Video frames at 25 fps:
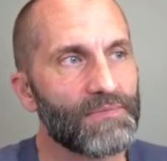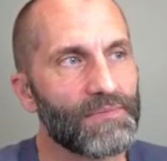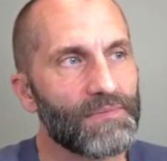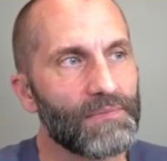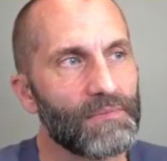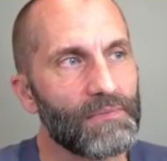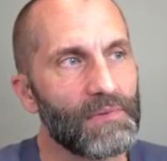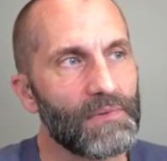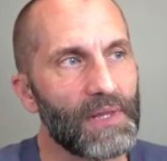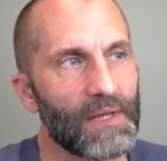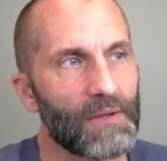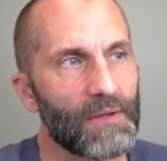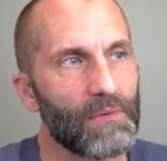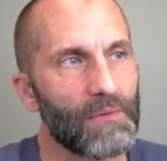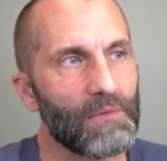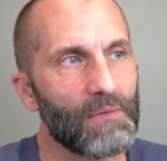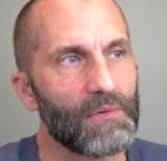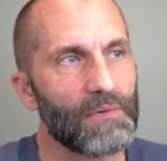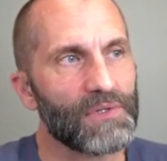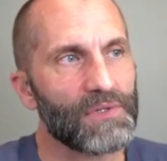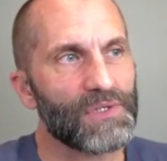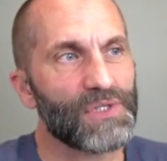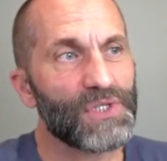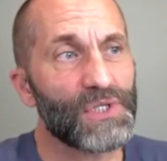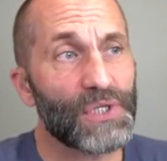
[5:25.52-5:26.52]
like
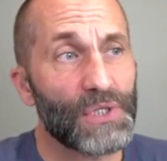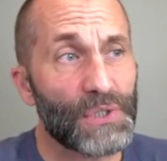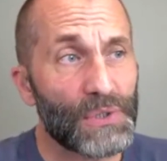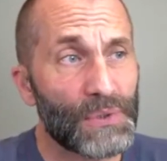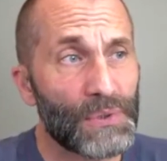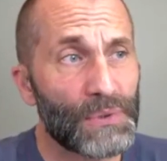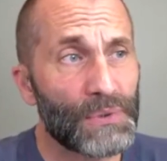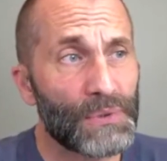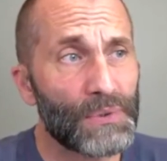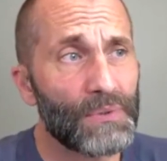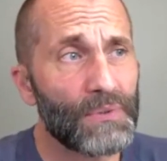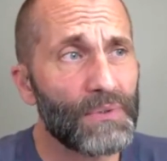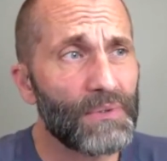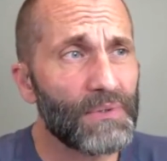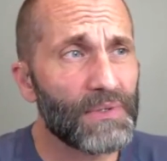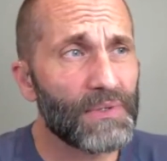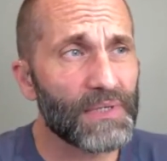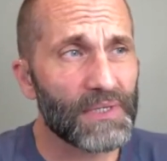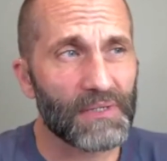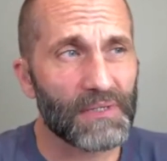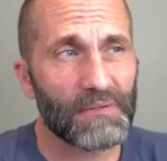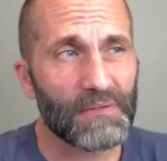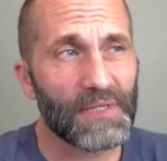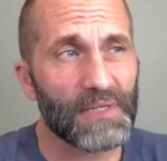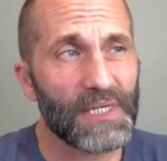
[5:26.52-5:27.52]

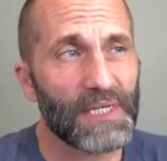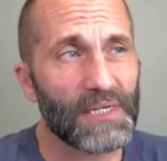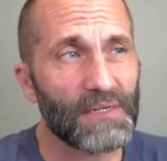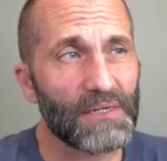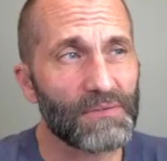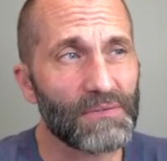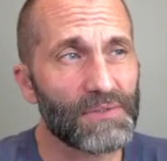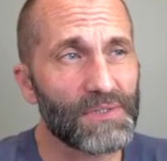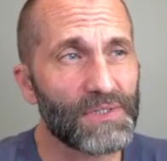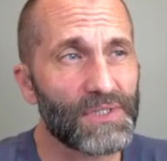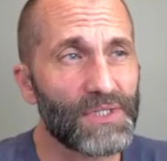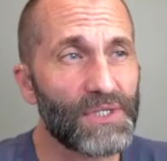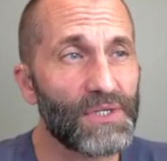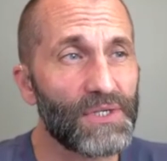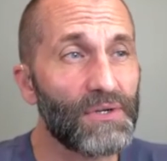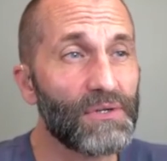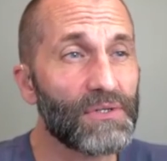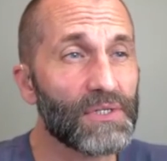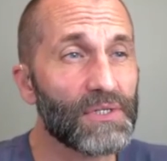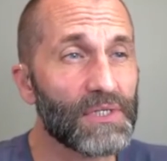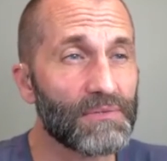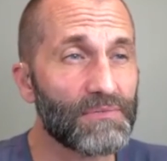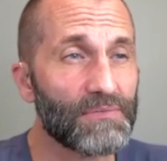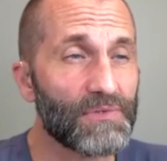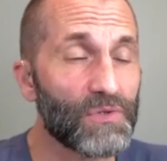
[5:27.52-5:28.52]
2
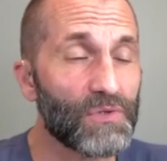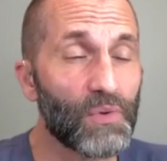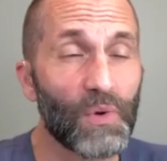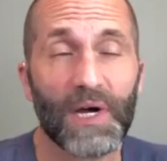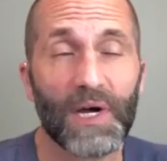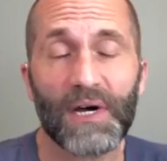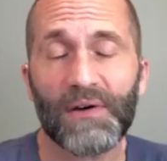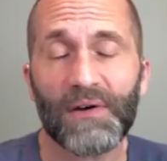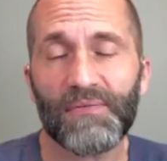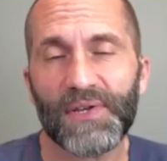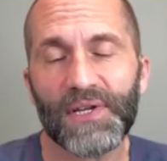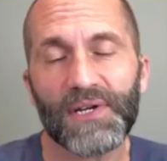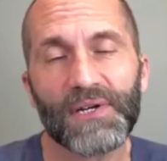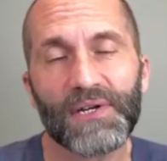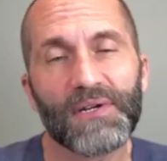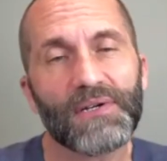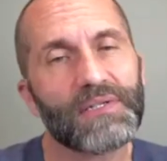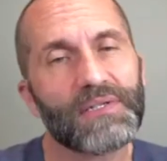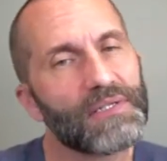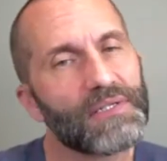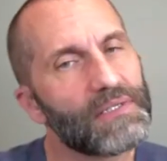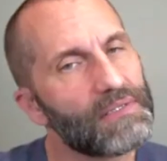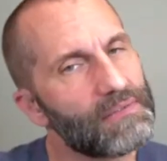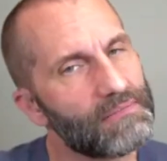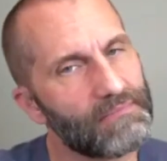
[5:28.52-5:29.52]
to 12
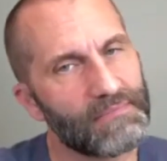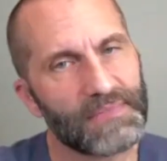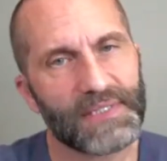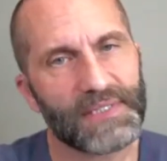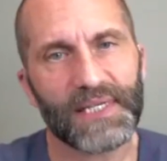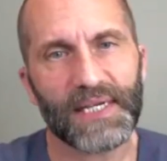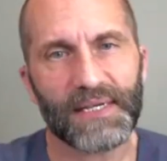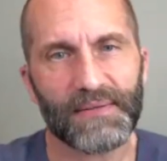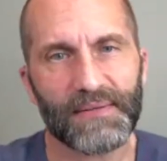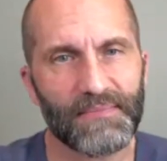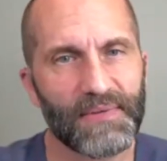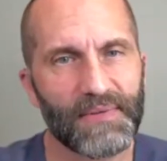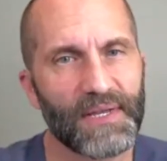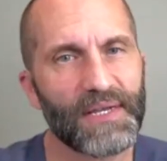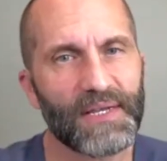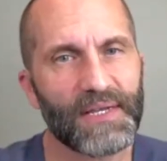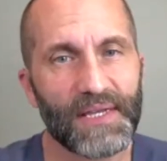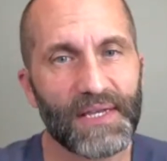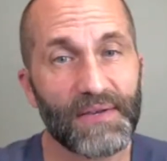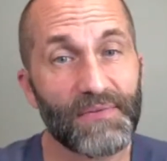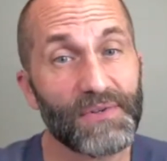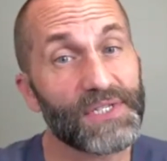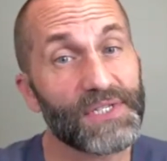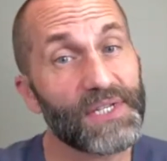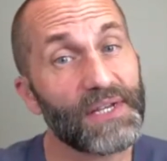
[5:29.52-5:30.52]
years, it's like,
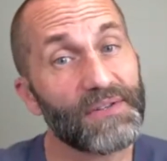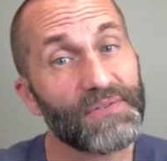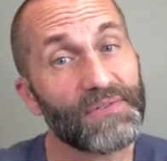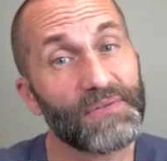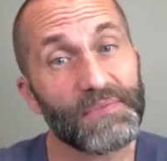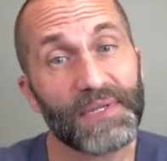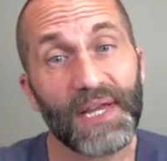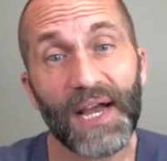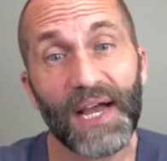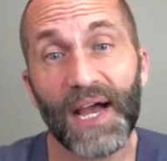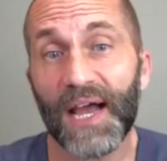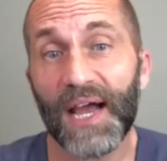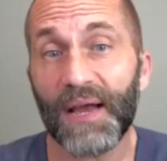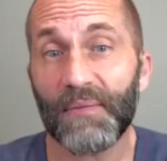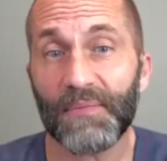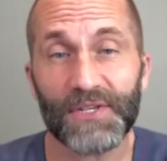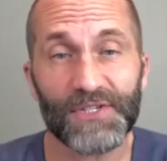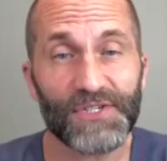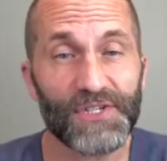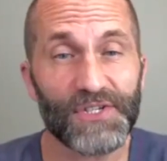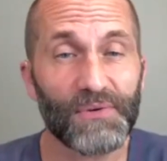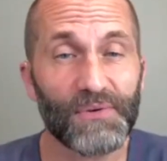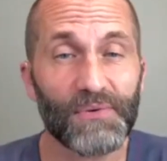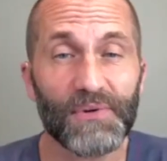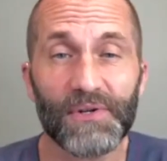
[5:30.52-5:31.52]
give yourself some time because
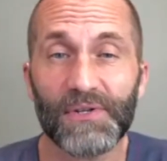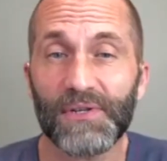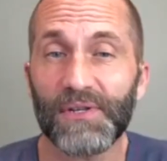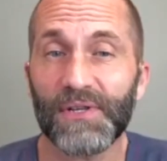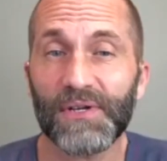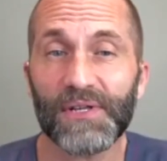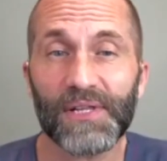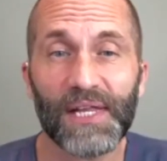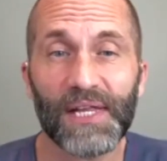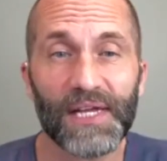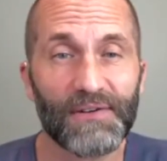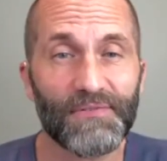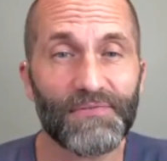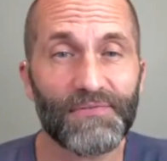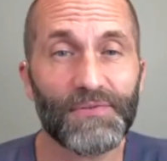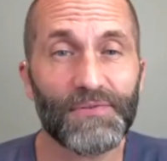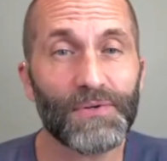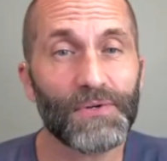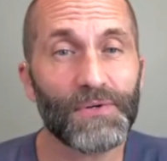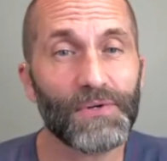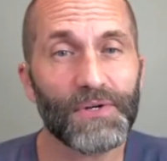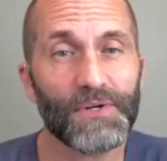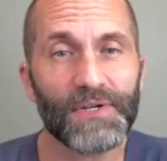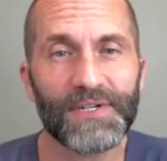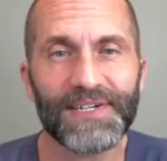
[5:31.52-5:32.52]
you don't want to look like a
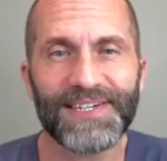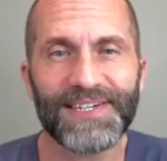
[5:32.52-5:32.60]
fool.